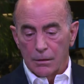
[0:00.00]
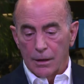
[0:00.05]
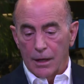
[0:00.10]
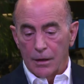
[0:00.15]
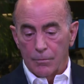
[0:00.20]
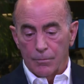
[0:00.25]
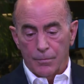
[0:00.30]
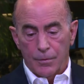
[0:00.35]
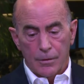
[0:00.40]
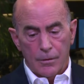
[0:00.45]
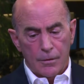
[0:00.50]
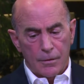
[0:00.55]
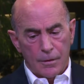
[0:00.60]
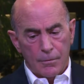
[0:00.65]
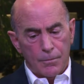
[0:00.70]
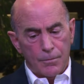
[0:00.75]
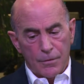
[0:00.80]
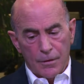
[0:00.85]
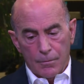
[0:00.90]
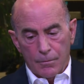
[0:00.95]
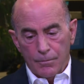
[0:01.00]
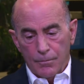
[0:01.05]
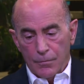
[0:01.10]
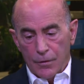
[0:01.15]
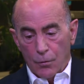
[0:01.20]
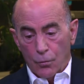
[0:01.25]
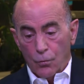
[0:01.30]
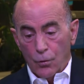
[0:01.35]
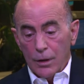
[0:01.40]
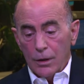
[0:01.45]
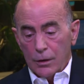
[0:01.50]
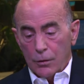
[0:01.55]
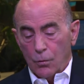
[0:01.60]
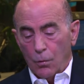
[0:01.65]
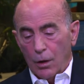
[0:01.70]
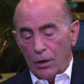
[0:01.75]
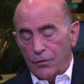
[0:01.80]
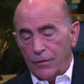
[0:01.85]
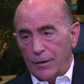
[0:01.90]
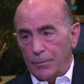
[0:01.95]
lot of, but the, the, the, really
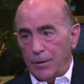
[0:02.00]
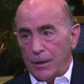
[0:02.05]
wealthy